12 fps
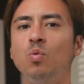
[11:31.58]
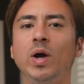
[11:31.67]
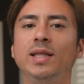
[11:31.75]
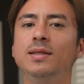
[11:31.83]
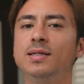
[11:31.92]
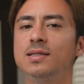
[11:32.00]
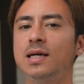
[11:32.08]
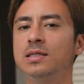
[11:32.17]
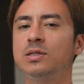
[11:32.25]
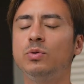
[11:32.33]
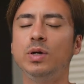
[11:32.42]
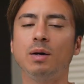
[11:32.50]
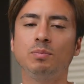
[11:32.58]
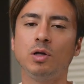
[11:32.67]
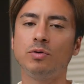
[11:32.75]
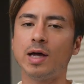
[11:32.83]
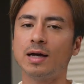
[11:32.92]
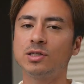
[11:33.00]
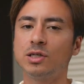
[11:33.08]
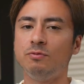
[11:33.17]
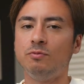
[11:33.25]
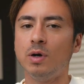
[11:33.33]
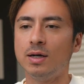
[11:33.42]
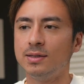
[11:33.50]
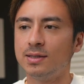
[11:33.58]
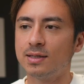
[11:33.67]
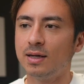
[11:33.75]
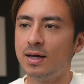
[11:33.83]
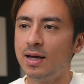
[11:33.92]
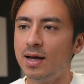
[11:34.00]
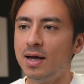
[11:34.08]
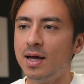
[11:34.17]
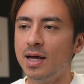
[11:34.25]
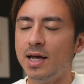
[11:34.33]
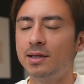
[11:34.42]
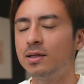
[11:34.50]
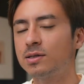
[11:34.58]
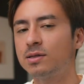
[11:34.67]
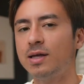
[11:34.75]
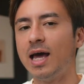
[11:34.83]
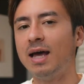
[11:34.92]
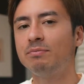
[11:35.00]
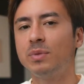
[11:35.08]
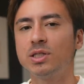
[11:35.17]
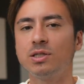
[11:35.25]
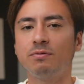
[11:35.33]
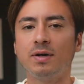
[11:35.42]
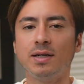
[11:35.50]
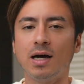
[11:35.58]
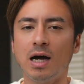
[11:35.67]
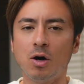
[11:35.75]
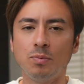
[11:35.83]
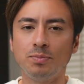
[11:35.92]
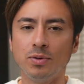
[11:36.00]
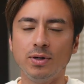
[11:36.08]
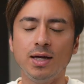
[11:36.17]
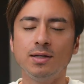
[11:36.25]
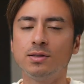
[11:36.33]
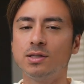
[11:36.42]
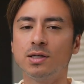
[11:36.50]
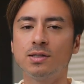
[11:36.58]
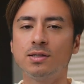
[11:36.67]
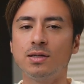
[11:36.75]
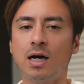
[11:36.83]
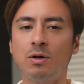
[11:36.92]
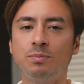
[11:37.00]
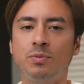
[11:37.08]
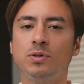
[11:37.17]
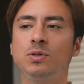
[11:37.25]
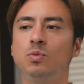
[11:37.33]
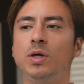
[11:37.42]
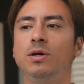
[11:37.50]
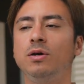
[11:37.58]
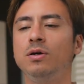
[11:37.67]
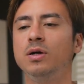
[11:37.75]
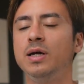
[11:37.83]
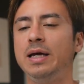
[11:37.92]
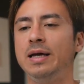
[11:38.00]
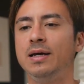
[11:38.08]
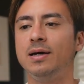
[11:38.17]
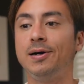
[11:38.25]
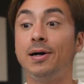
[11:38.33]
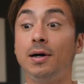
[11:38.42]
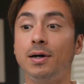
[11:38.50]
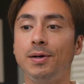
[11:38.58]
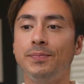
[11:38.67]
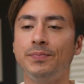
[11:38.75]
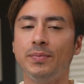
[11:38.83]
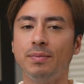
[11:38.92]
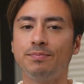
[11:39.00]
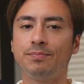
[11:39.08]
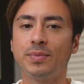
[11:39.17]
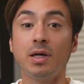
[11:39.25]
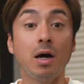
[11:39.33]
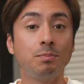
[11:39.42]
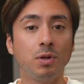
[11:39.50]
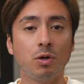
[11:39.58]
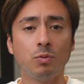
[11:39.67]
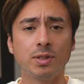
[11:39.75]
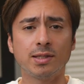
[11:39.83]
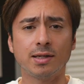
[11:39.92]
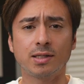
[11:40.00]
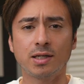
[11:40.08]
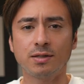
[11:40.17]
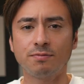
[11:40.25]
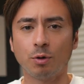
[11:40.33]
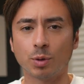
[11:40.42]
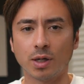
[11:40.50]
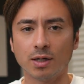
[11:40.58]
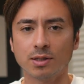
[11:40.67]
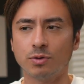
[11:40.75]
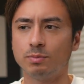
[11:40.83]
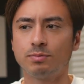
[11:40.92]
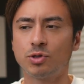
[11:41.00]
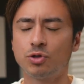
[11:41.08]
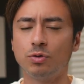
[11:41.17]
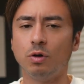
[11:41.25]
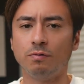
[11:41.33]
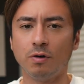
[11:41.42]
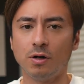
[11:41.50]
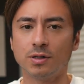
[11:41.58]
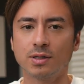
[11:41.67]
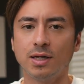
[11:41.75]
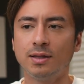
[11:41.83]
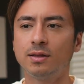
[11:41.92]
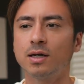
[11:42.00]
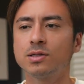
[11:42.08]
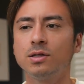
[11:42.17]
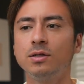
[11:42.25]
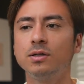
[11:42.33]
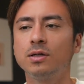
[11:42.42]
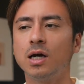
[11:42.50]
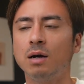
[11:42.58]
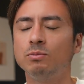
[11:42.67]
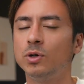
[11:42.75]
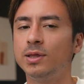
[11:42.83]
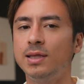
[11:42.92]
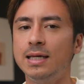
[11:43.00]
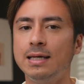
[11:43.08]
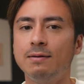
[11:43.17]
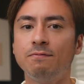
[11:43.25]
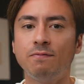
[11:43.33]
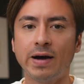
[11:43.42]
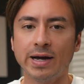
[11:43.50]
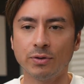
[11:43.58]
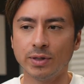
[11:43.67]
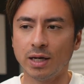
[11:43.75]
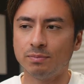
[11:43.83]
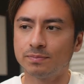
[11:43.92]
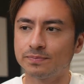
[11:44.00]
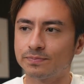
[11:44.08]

When this S3 upload action runs, it doesn't have much of an output. It just outputs whether um, the upload was successful or not, so true or false. It doesn't come with the file name.